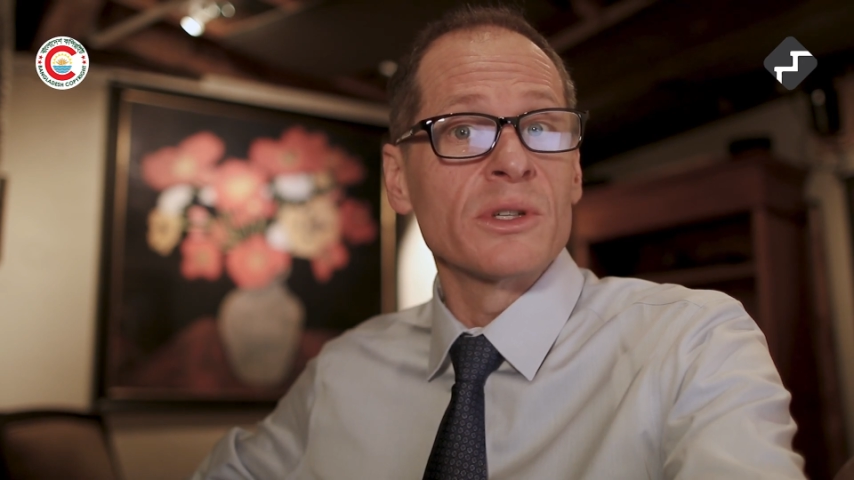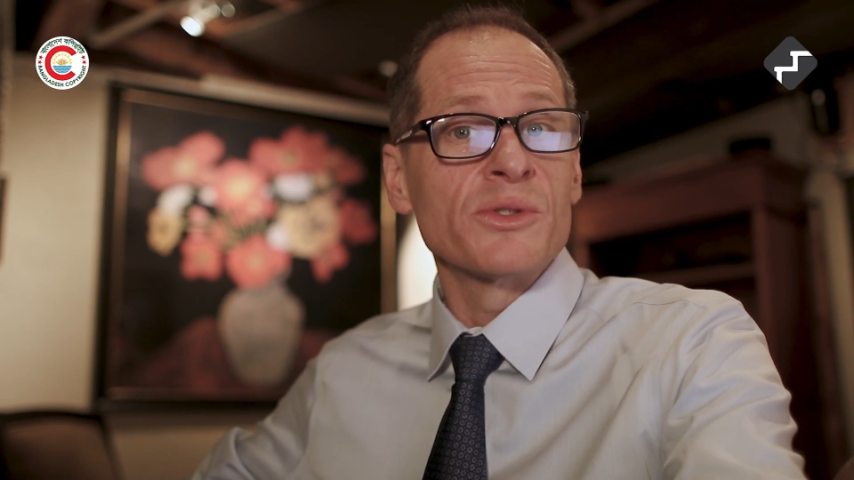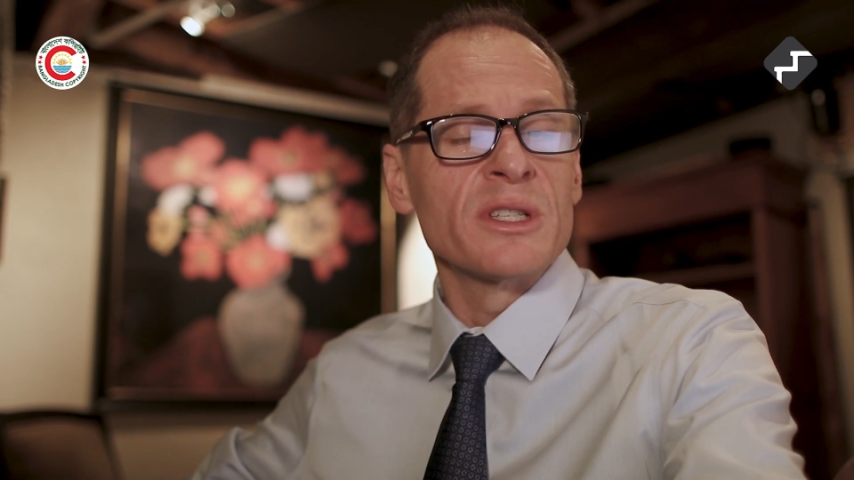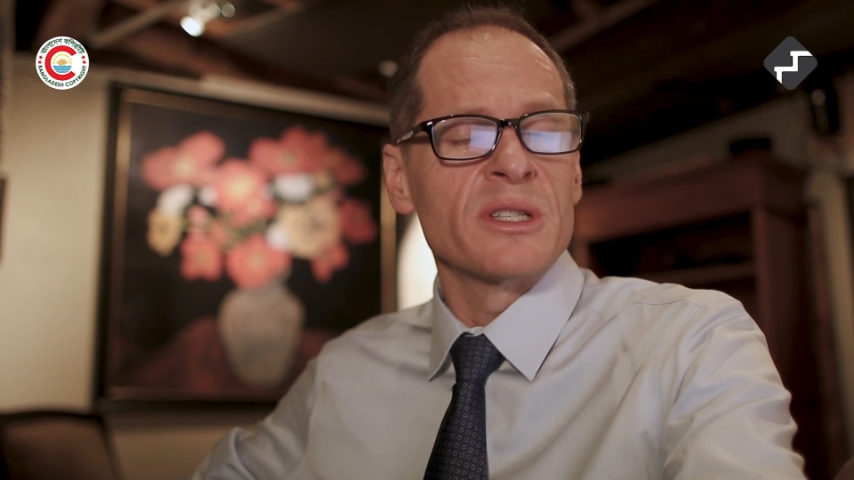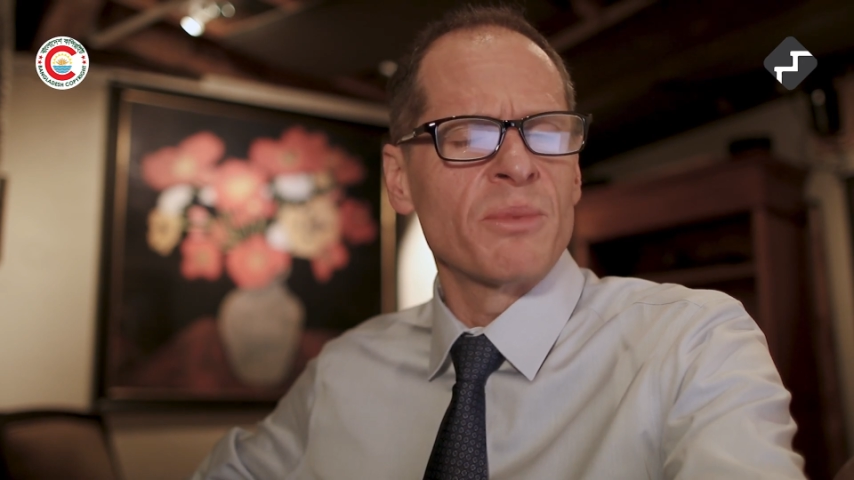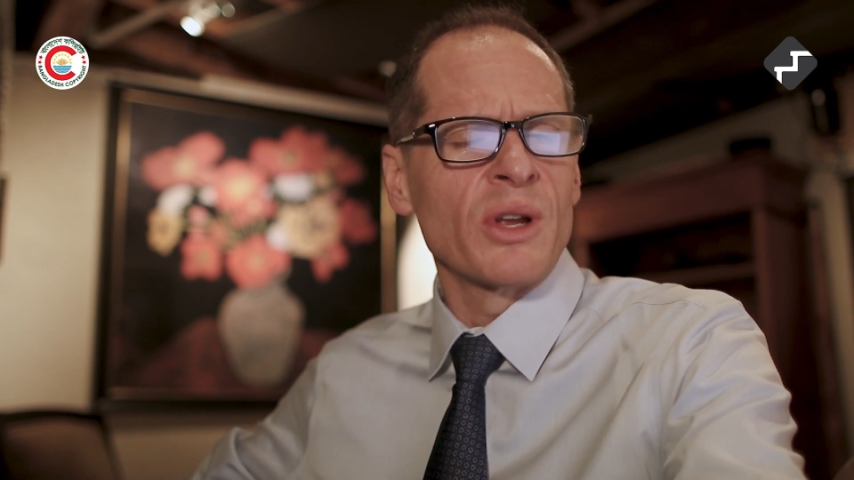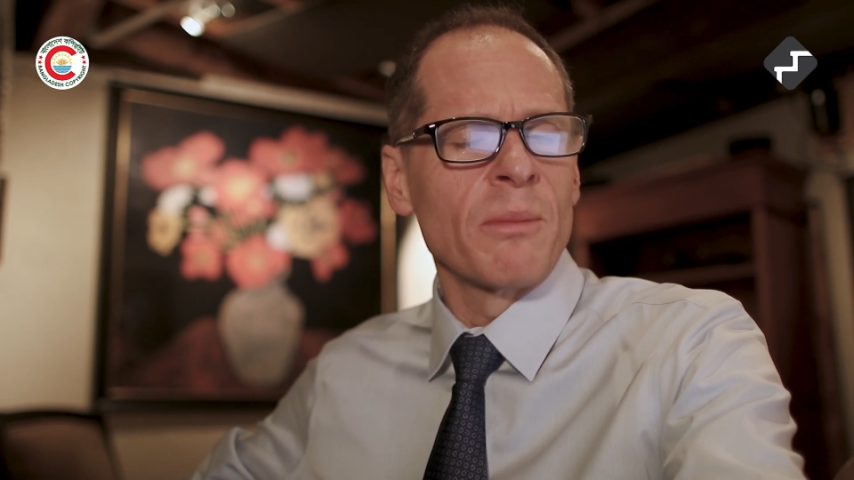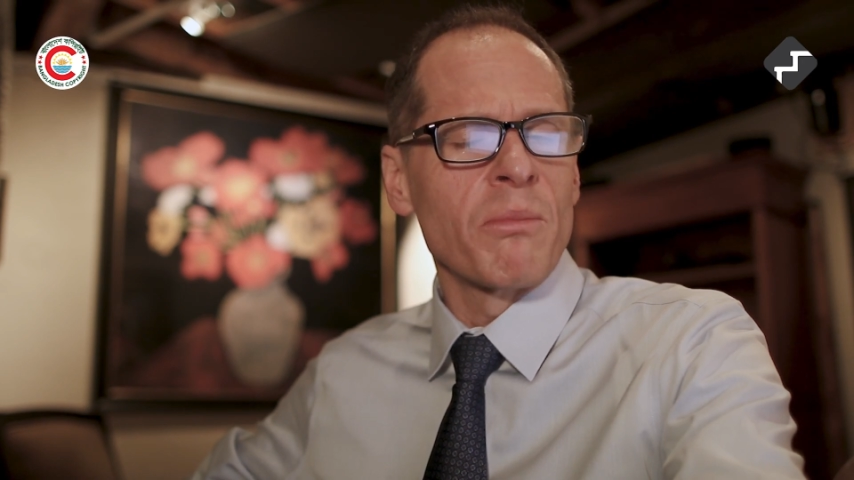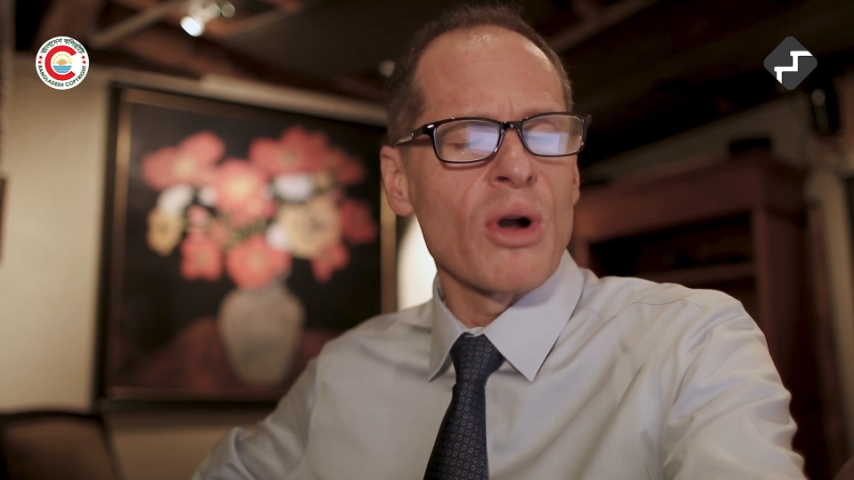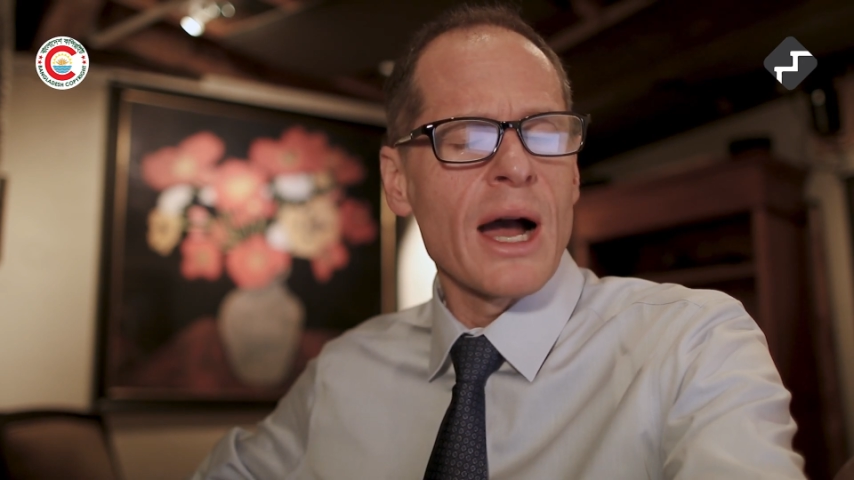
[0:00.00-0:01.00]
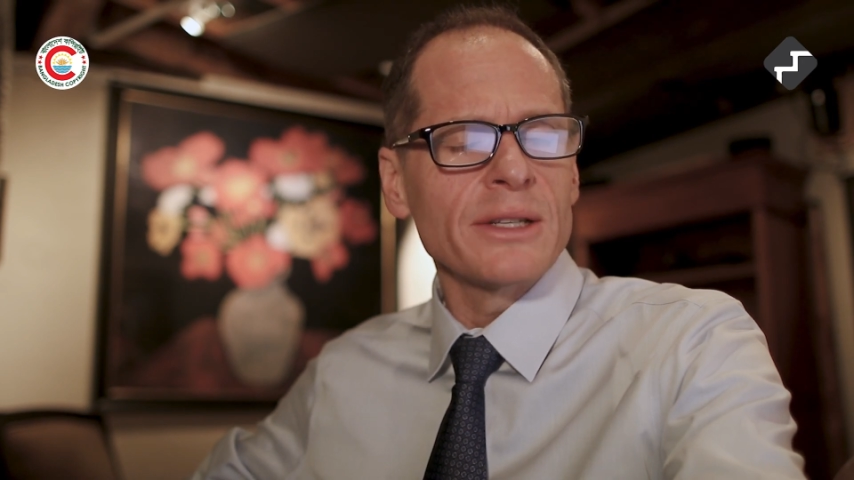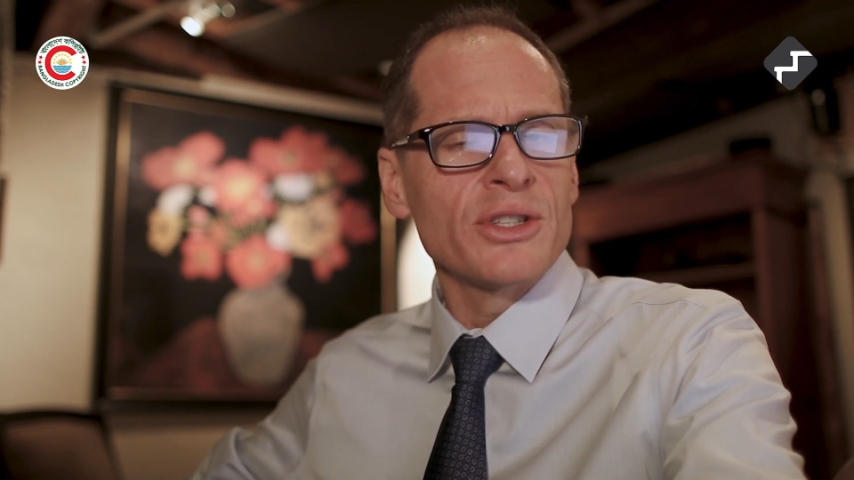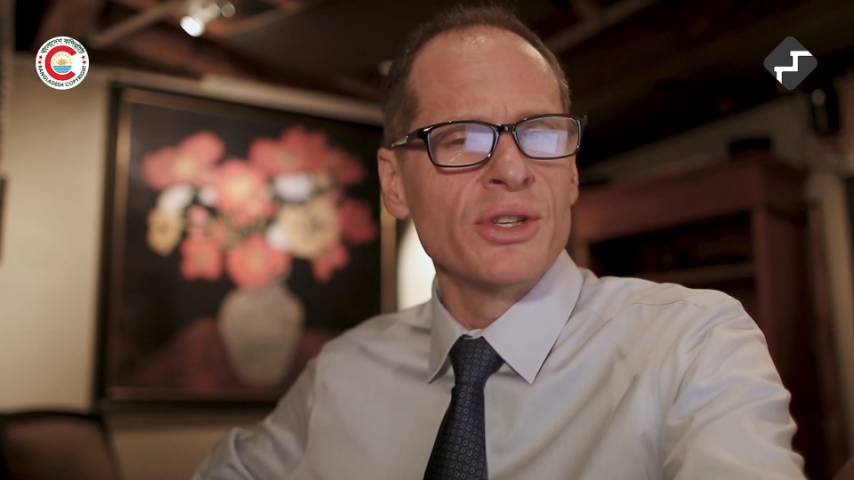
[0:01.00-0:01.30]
which is being brought